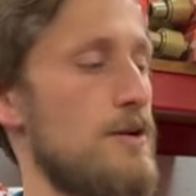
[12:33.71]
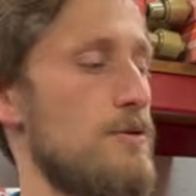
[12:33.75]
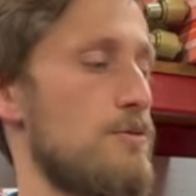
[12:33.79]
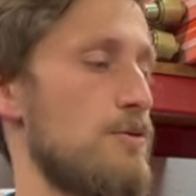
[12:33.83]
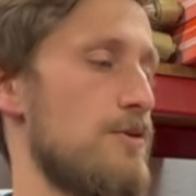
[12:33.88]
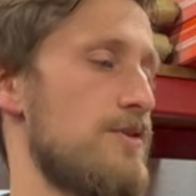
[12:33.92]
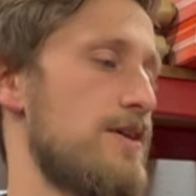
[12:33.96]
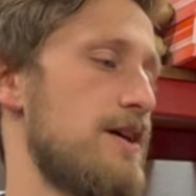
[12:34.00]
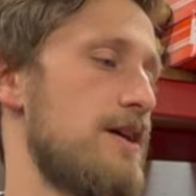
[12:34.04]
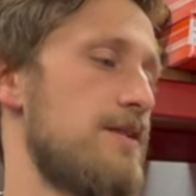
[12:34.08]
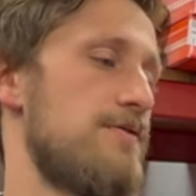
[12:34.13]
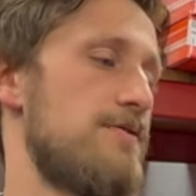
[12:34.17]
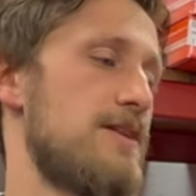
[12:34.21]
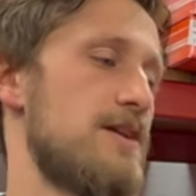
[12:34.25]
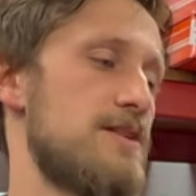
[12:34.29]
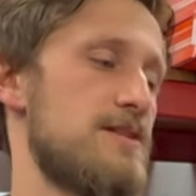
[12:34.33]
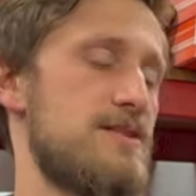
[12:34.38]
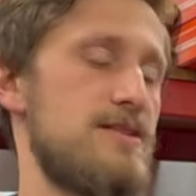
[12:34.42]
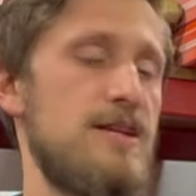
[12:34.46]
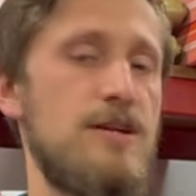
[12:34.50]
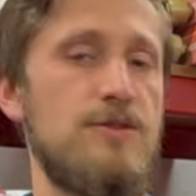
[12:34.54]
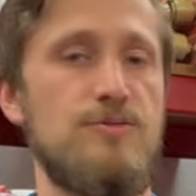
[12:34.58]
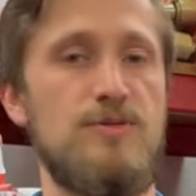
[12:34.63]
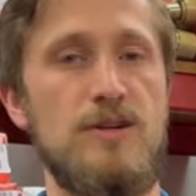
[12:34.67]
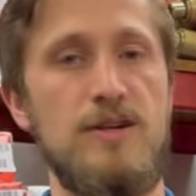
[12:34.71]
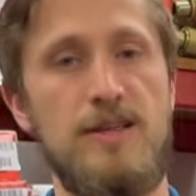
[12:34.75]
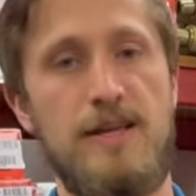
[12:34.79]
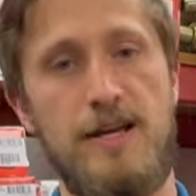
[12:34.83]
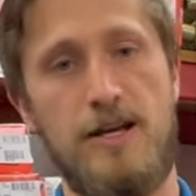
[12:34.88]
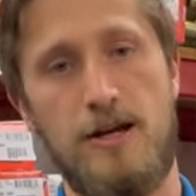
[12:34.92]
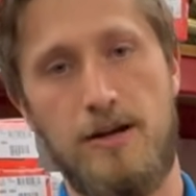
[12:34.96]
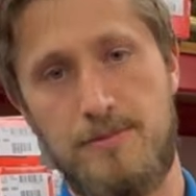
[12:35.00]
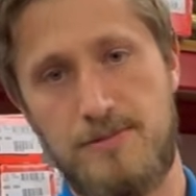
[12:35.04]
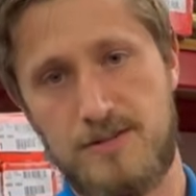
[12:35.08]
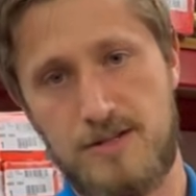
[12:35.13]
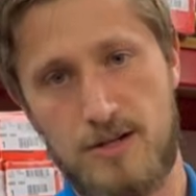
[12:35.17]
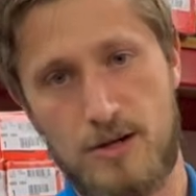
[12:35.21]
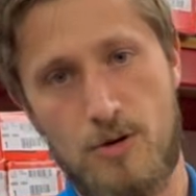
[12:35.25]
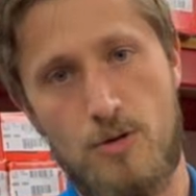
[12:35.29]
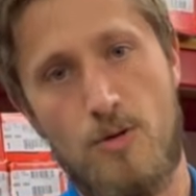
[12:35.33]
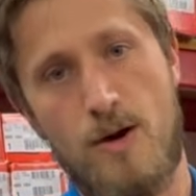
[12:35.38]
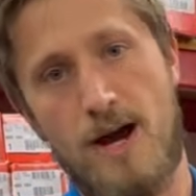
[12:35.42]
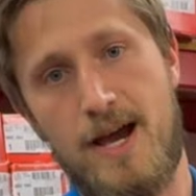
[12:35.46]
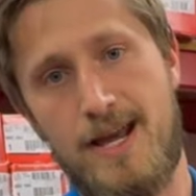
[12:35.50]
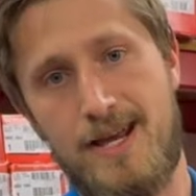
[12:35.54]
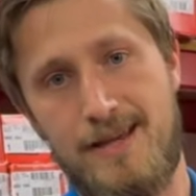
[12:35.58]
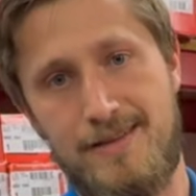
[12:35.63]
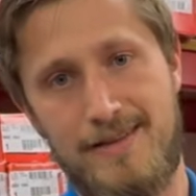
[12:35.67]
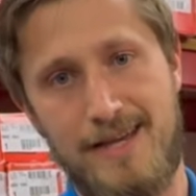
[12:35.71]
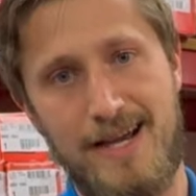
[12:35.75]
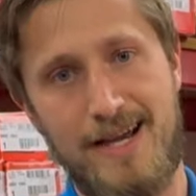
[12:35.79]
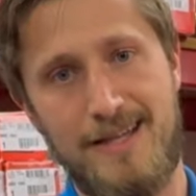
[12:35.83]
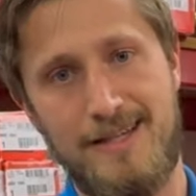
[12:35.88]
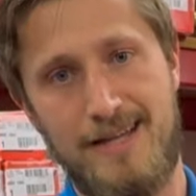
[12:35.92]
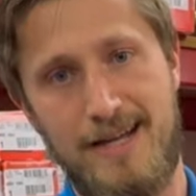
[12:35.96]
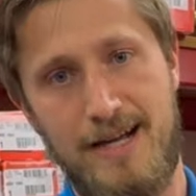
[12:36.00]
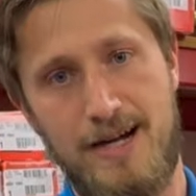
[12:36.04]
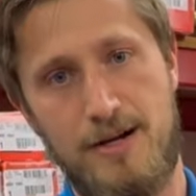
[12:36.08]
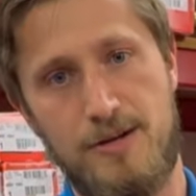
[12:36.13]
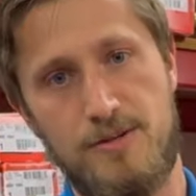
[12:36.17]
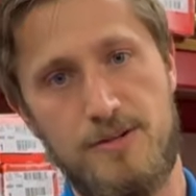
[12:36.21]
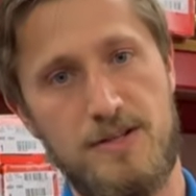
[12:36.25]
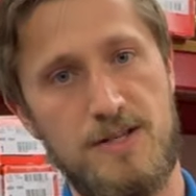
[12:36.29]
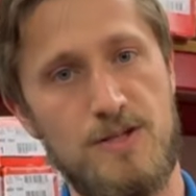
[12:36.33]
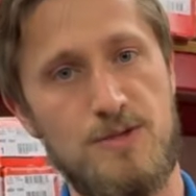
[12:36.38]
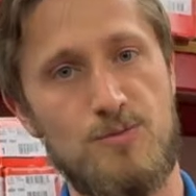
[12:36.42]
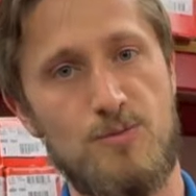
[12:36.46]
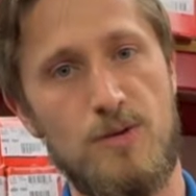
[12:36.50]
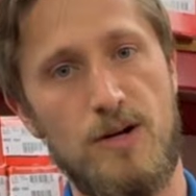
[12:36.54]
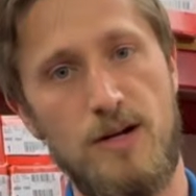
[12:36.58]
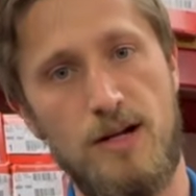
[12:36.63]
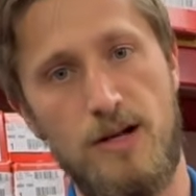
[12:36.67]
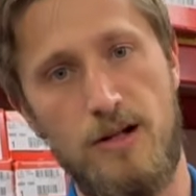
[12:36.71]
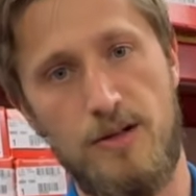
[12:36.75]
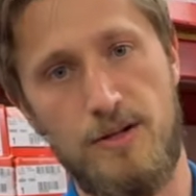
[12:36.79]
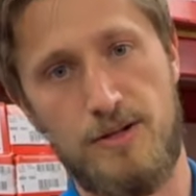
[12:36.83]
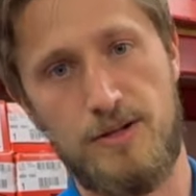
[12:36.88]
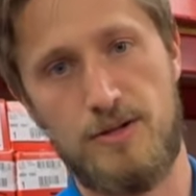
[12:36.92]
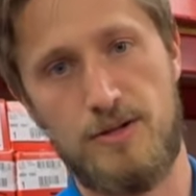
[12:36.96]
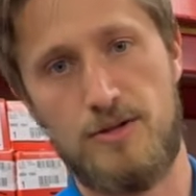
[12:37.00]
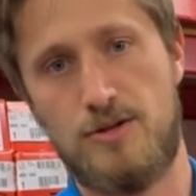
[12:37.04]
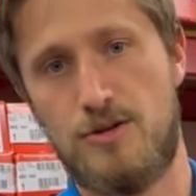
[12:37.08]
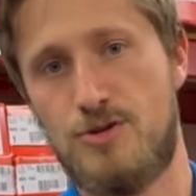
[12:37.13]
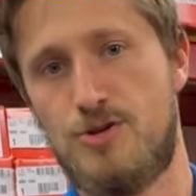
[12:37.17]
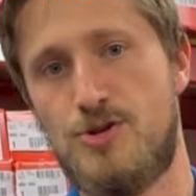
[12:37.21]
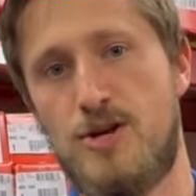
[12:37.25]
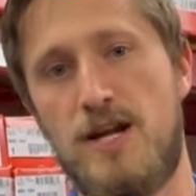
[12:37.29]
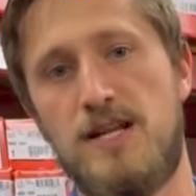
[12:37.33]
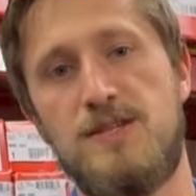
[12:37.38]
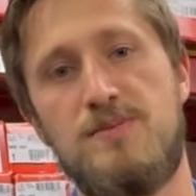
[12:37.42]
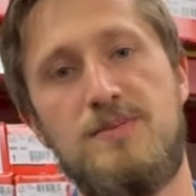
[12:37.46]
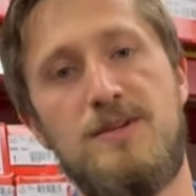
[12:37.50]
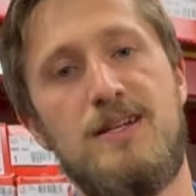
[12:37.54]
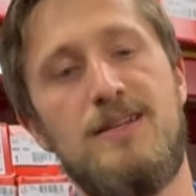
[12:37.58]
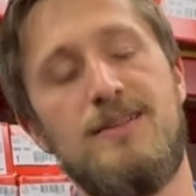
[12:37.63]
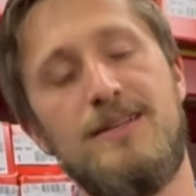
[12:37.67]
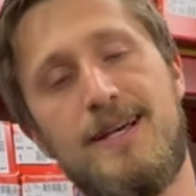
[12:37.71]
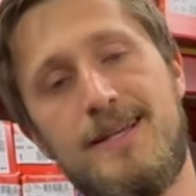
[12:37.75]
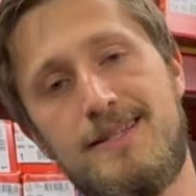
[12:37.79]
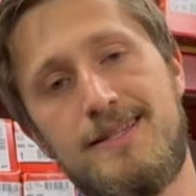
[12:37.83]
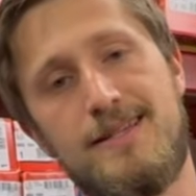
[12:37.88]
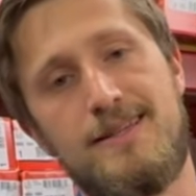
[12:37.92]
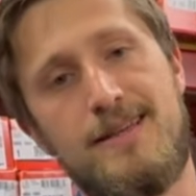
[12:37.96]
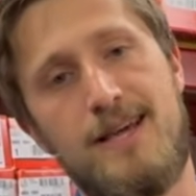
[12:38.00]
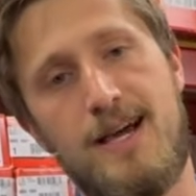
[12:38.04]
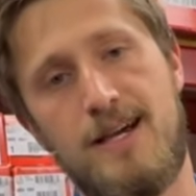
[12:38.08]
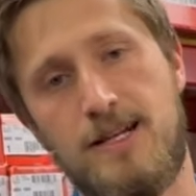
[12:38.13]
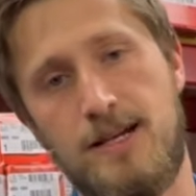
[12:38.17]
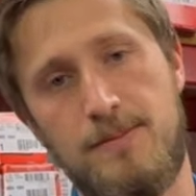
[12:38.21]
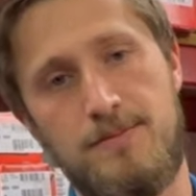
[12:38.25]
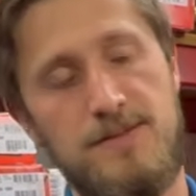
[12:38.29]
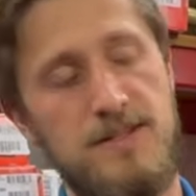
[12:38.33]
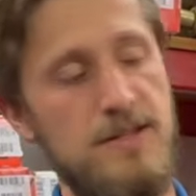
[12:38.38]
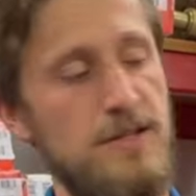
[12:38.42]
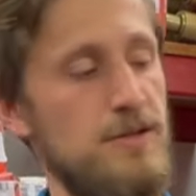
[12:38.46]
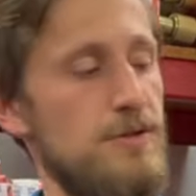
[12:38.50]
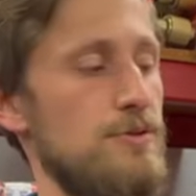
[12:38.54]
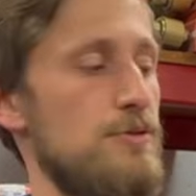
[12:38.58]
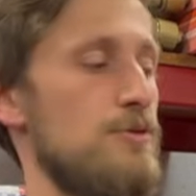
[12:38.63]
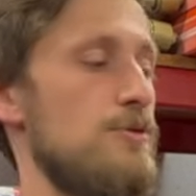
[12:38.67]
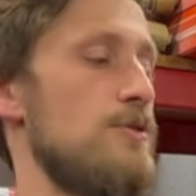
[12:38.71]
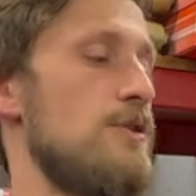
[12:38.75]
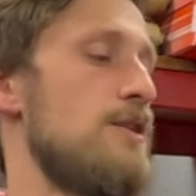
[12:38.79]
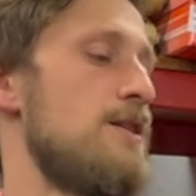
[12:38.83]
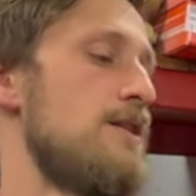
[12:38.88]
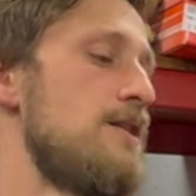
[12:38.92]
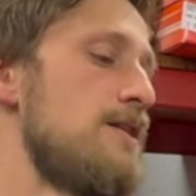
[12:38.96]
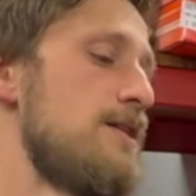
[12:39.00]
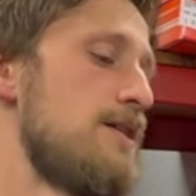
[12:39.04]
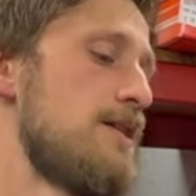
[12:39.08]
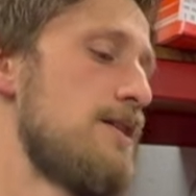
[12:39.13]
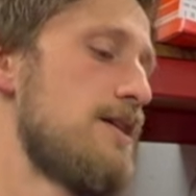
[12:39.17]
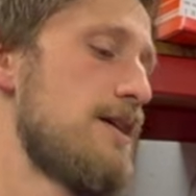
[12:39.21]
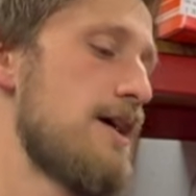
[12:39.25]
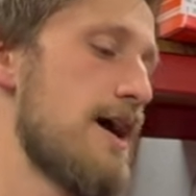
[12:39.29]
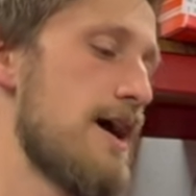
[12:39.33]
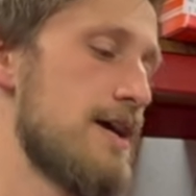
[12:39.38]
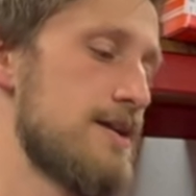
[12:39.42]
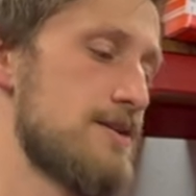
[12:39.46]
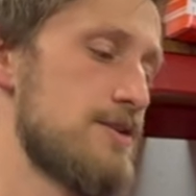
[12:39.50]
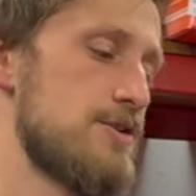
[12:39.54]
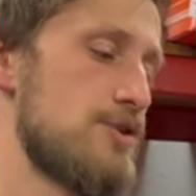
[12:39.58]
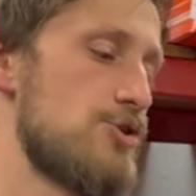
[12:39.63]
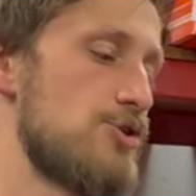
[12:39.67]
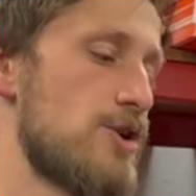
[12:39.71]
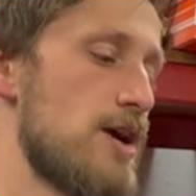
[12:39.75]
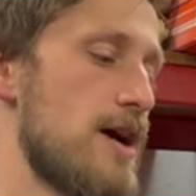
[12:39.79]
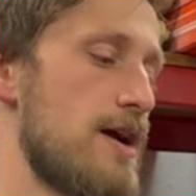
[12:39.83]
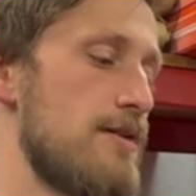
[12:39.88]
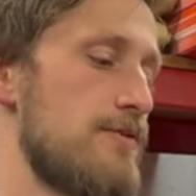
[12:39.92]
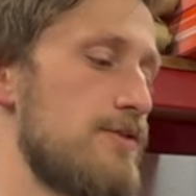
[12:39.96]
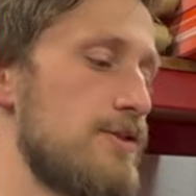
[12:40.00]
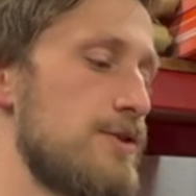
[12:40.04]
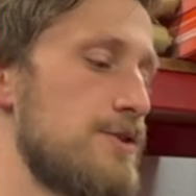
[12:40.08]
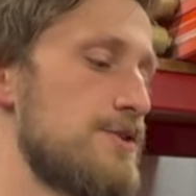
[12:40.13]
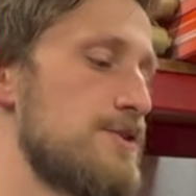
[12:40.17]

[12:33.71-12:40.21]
where the FSD really helps to quiet that down as well and transmit less of that up to you as the driver.